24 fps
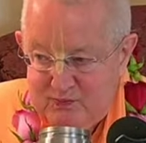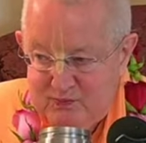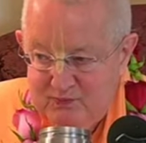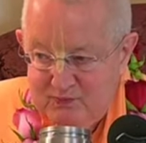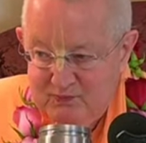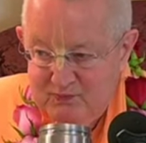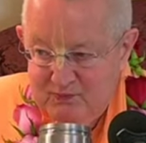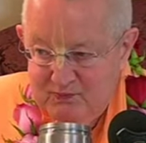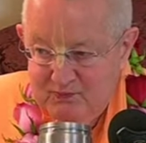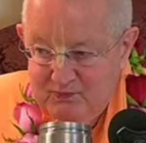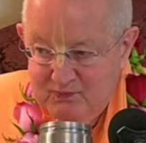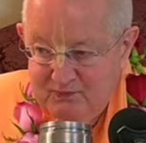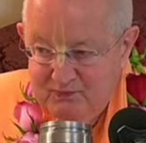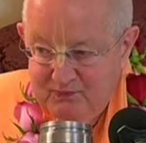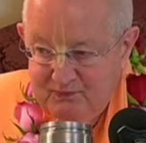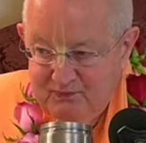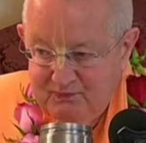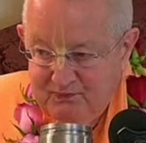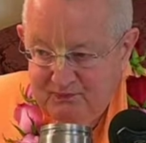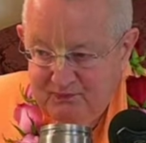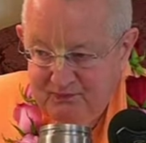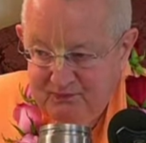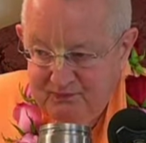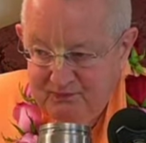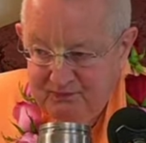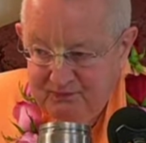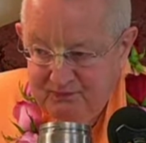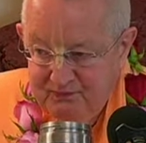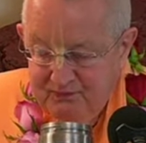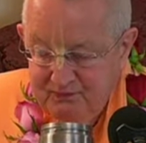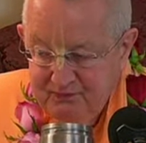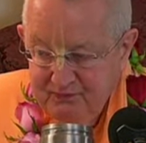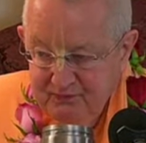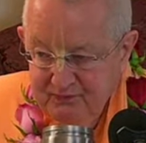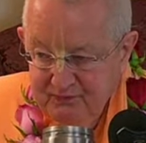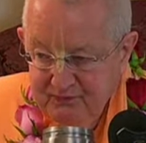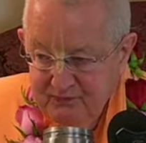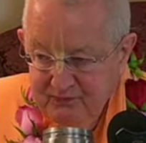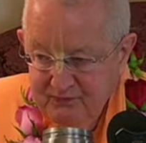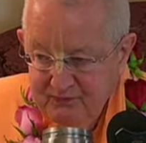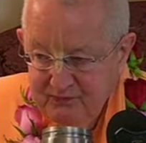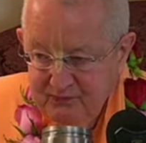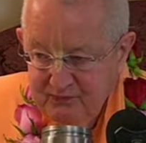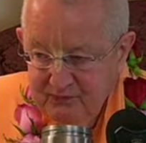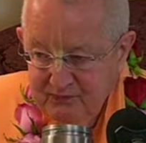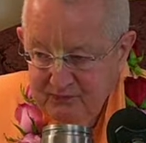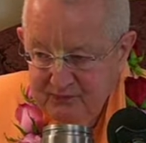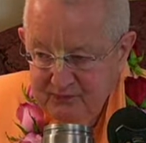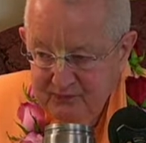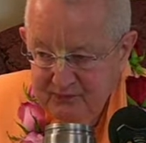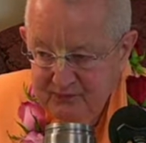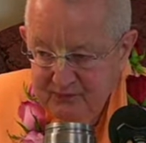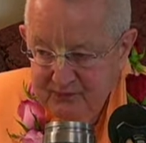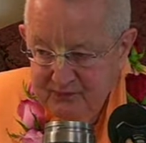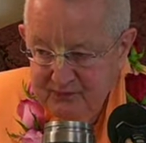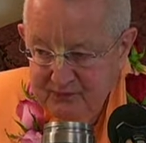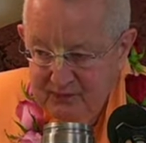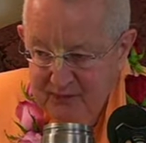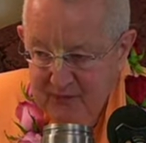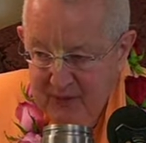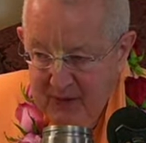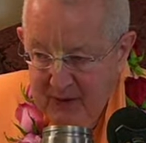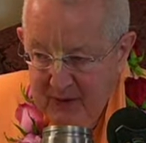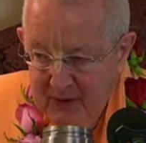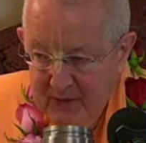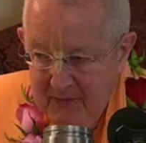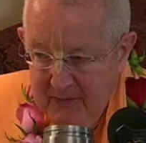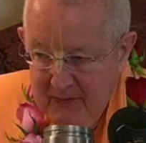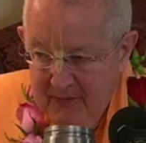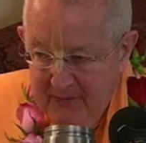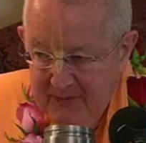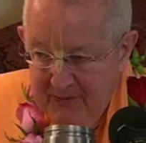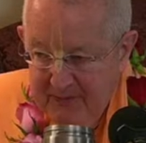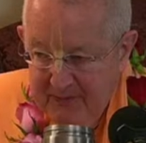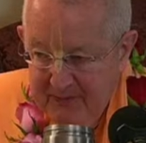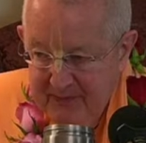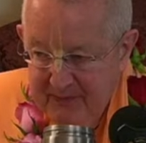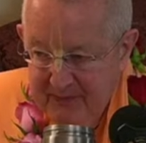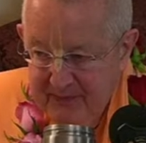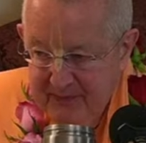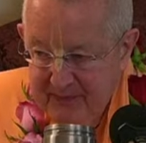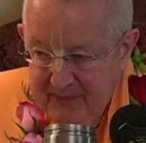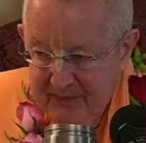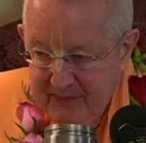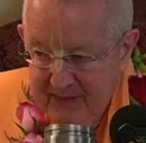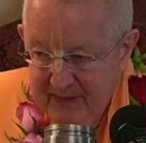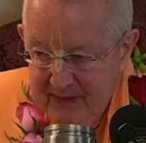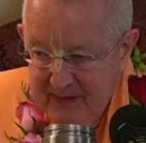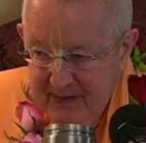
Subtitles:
But when I came across Srila Prabhupada's books,